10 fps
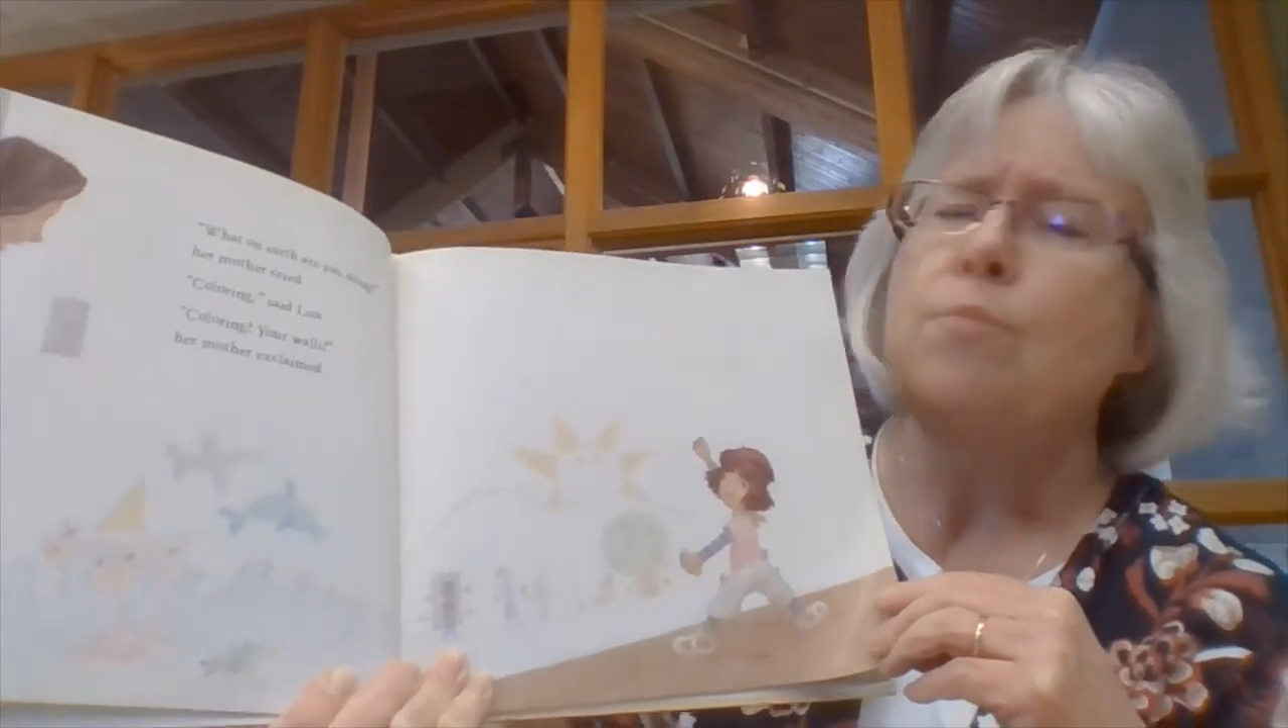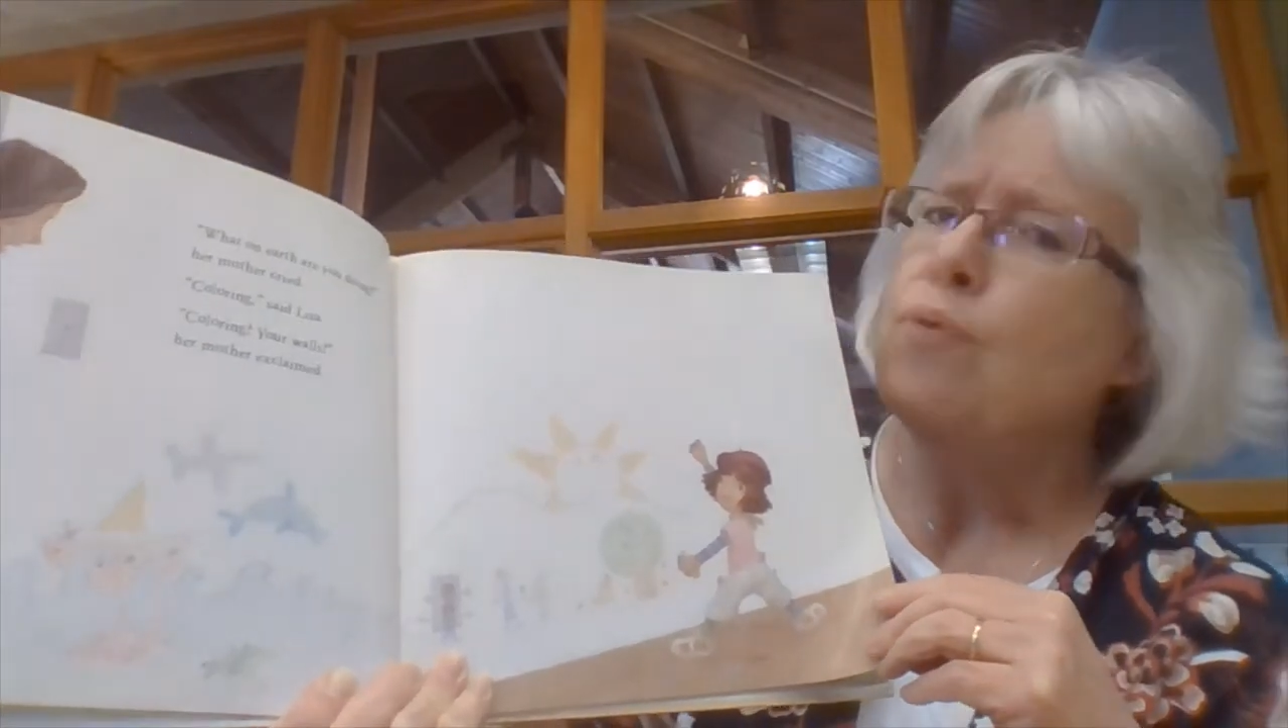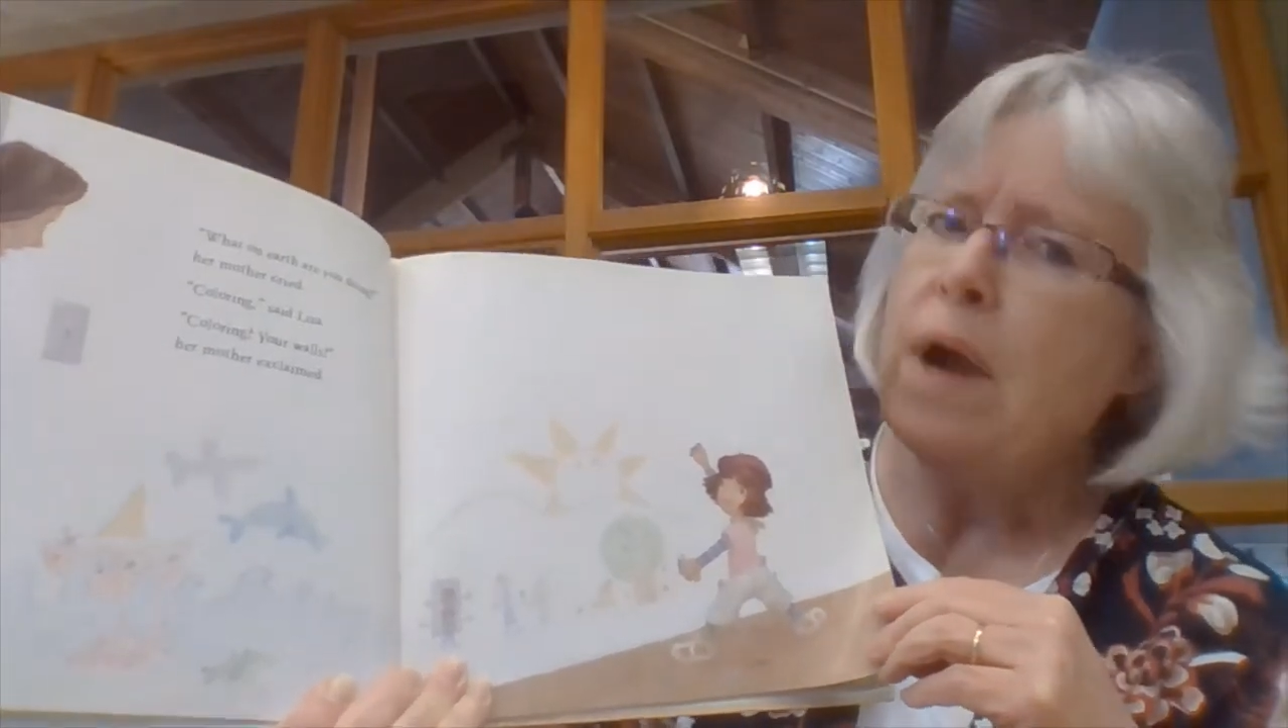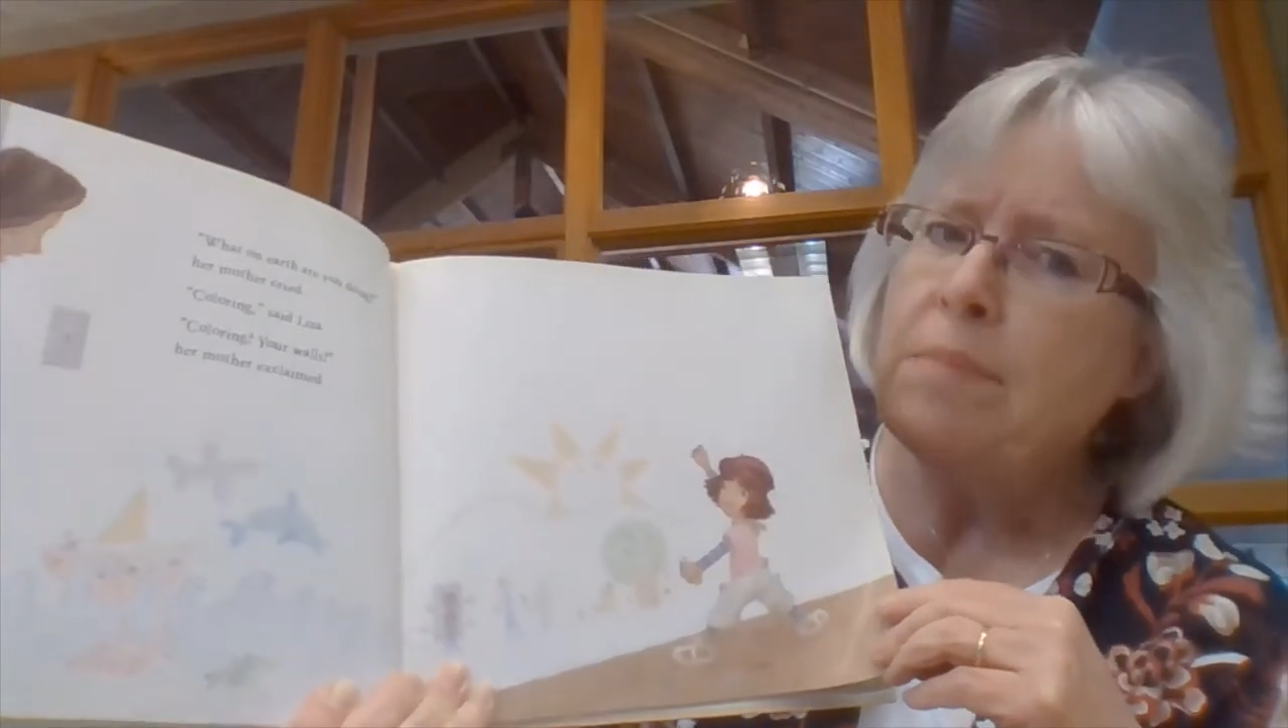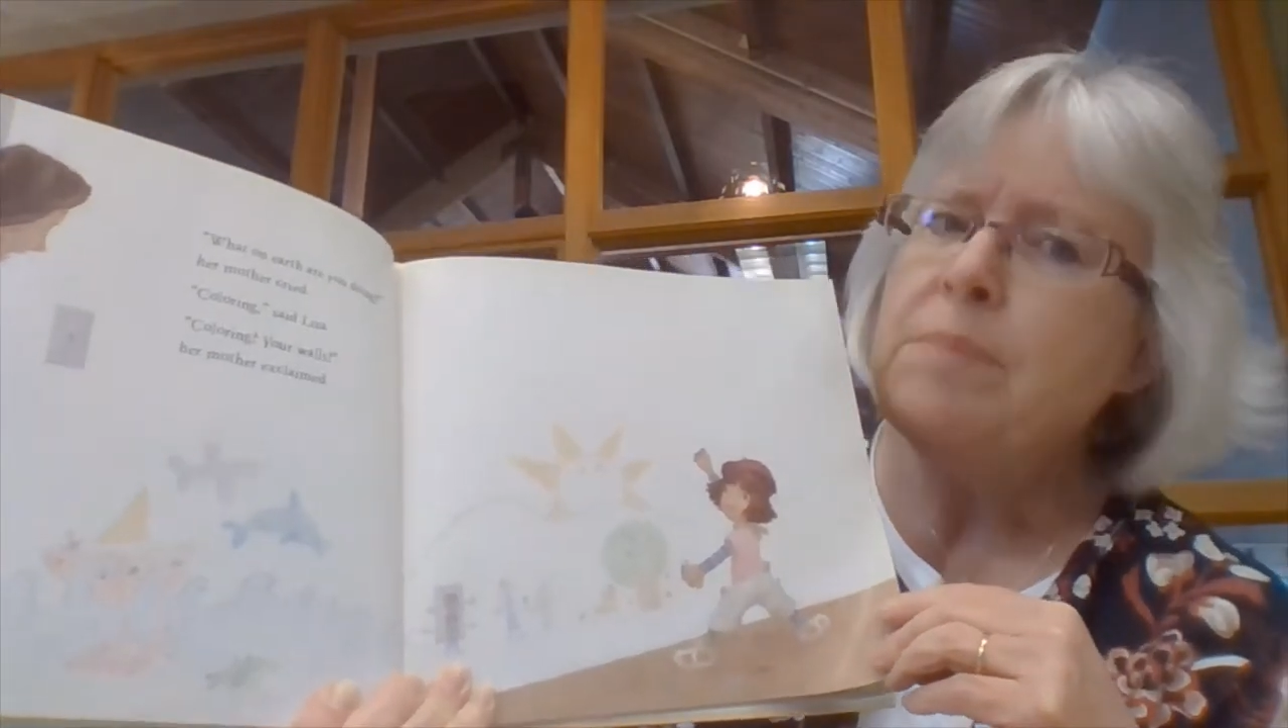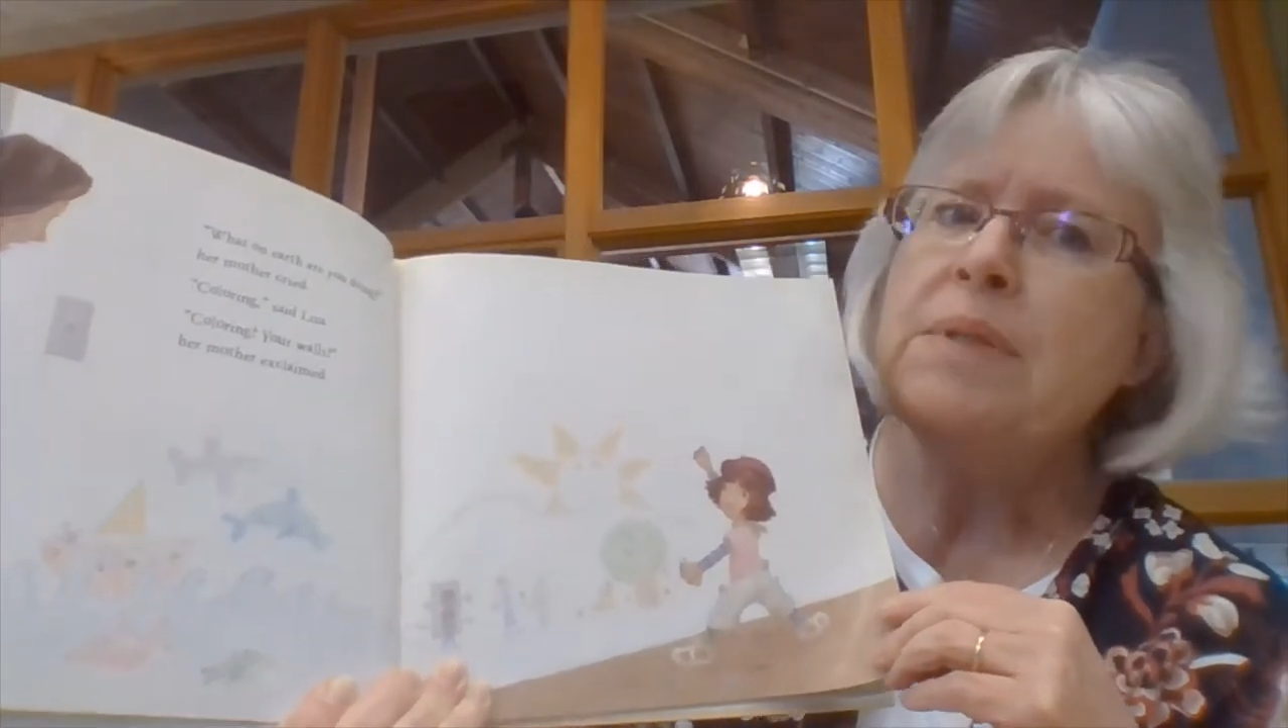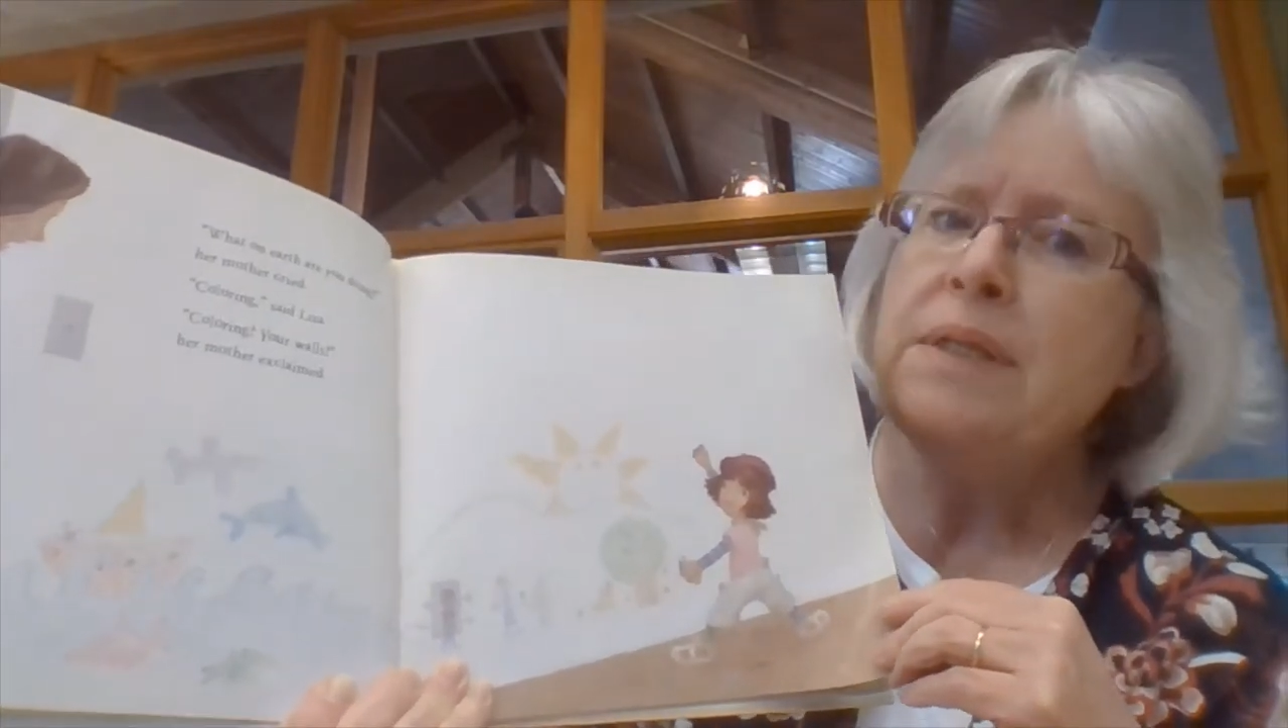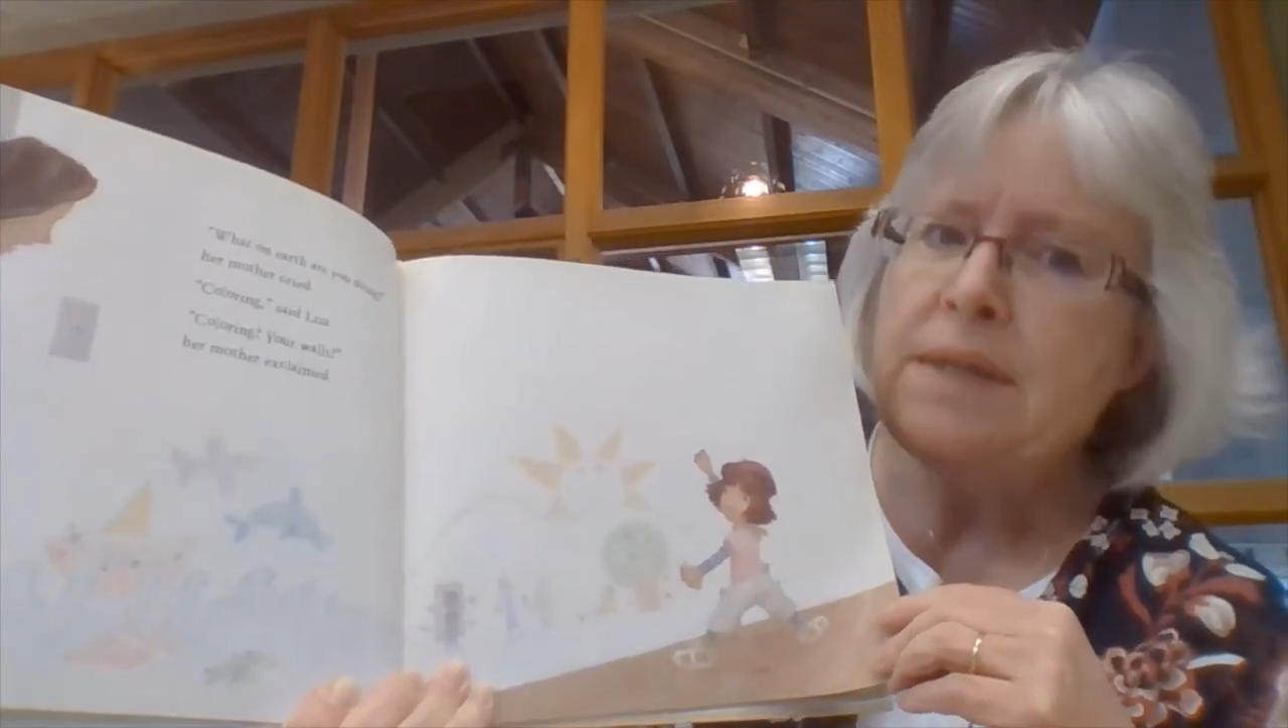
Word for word: Probably